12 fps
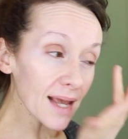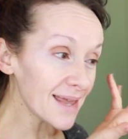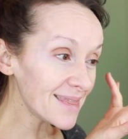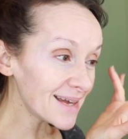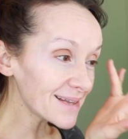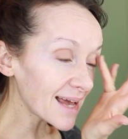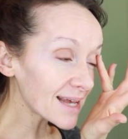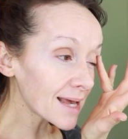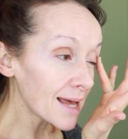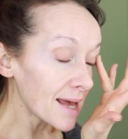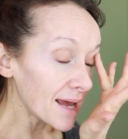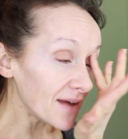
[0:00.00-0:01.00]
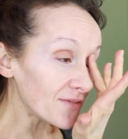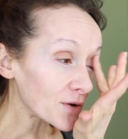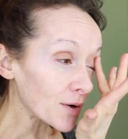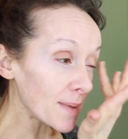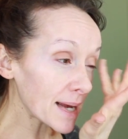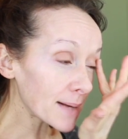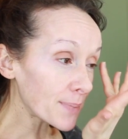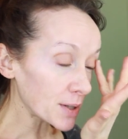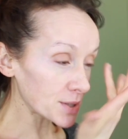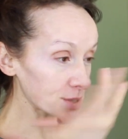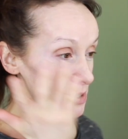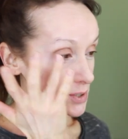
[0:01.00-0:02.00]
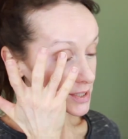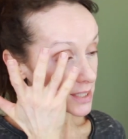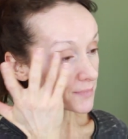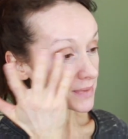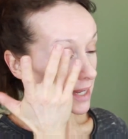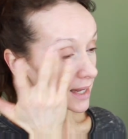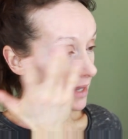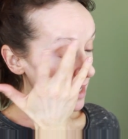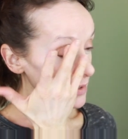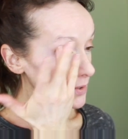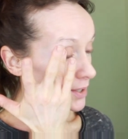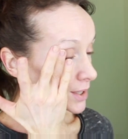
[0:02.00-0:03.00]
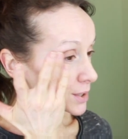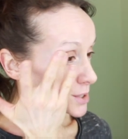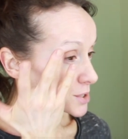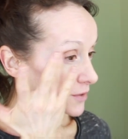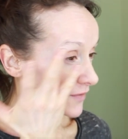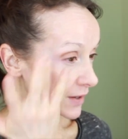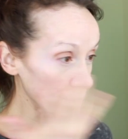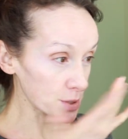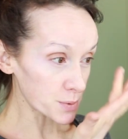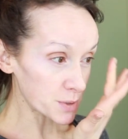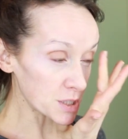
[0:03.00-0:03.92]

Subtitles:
And then like if you're a makeup artist or something and you're gonna use your fingers,